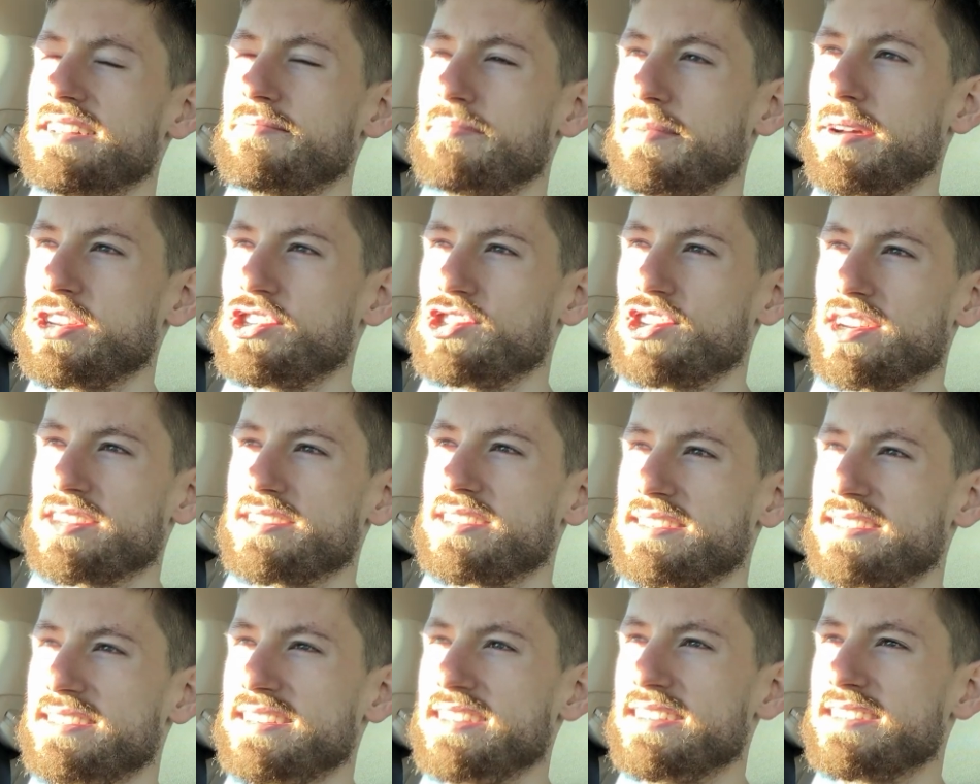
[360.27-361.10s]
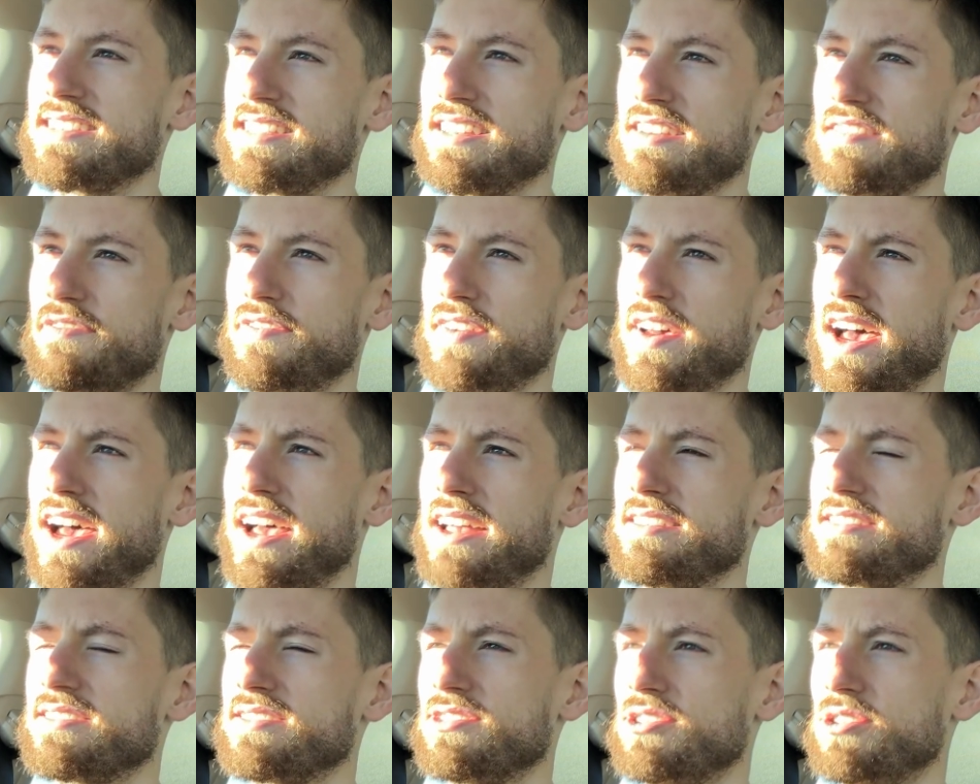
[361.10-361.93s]
my chest is decently
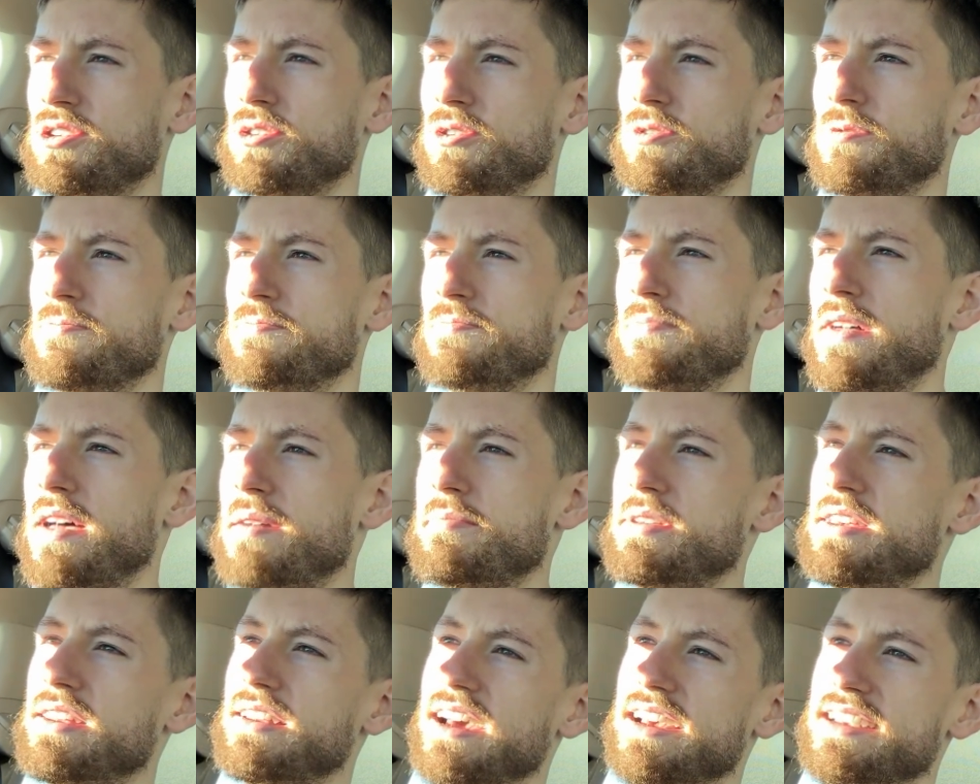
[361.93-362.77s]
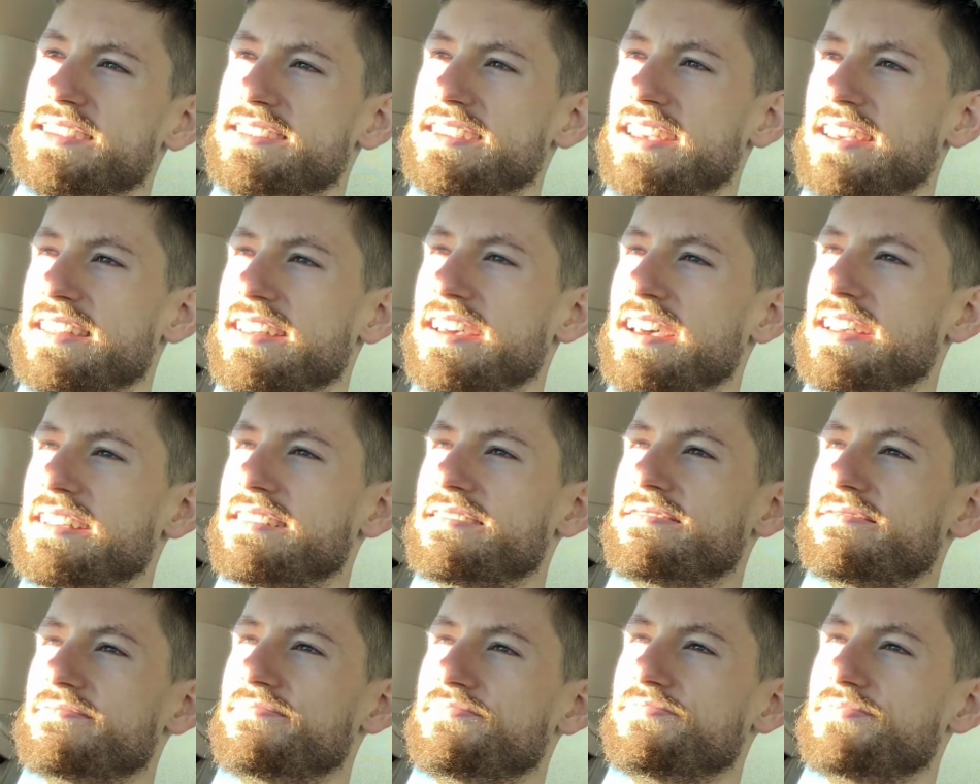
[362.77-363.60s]
fat. So I mean, I say that
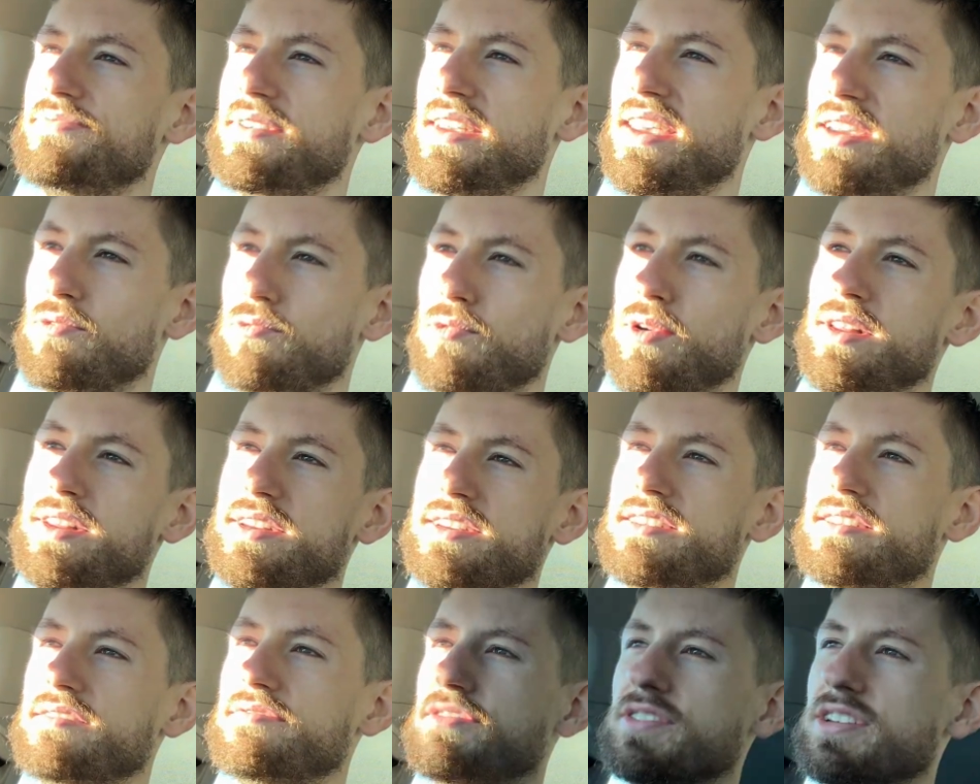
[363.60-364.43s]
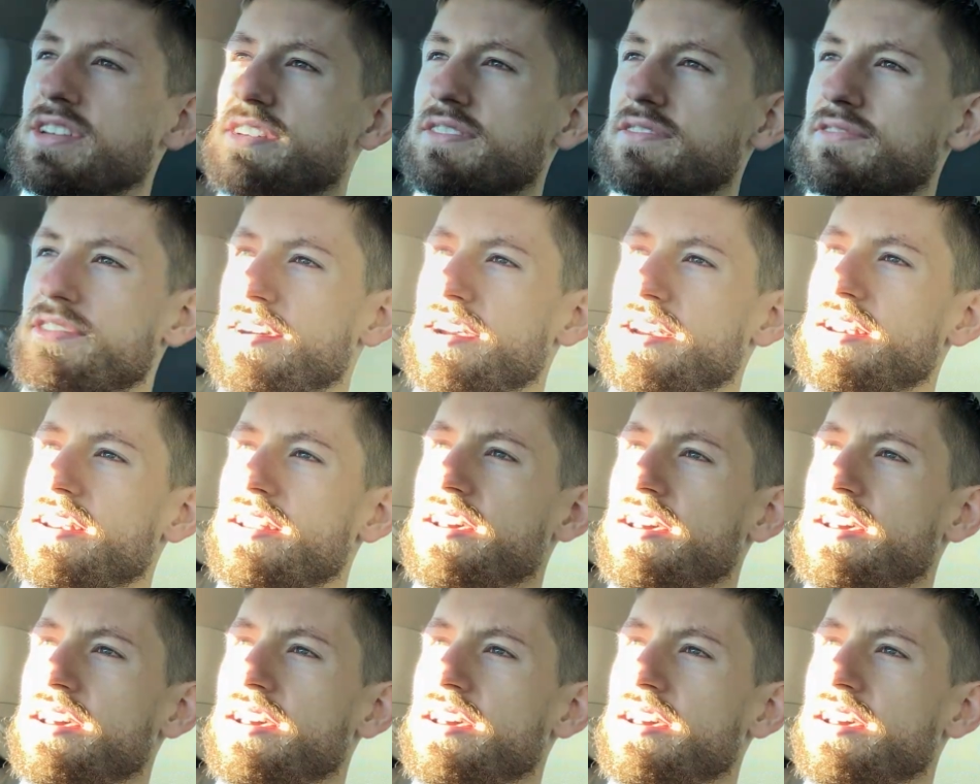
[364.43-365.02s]
relatively, right?